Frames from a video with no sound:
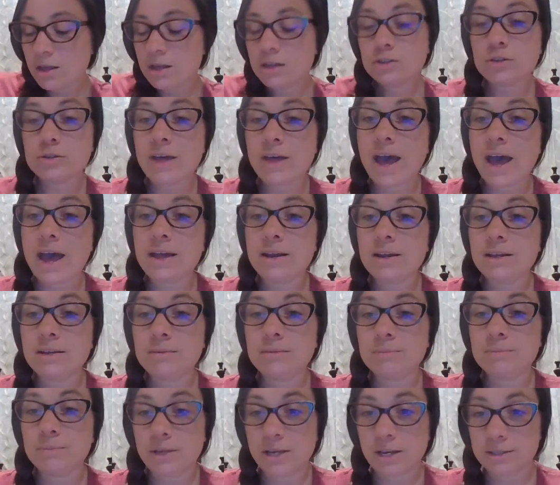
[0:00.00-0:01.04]
So that,
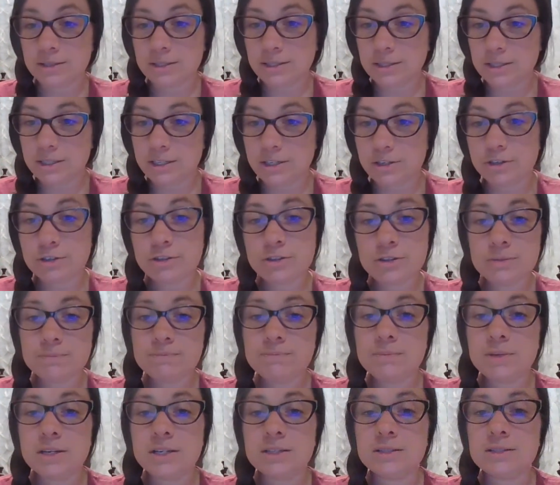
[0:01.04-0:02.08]
because it's liters,
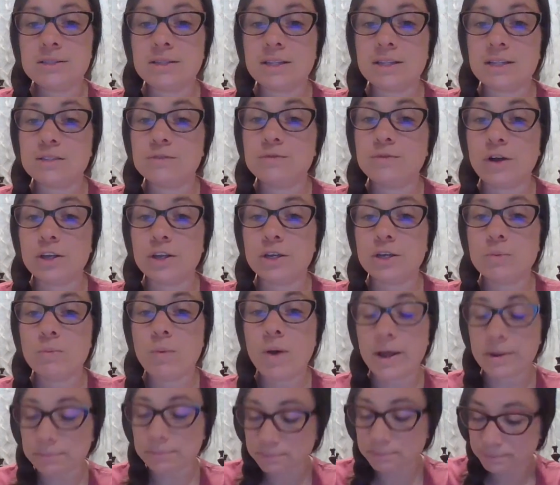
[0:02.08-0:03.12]
means that that's volume
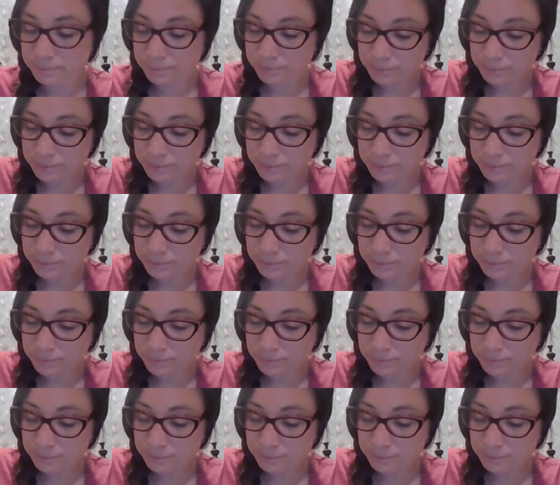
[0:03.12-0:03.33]
1.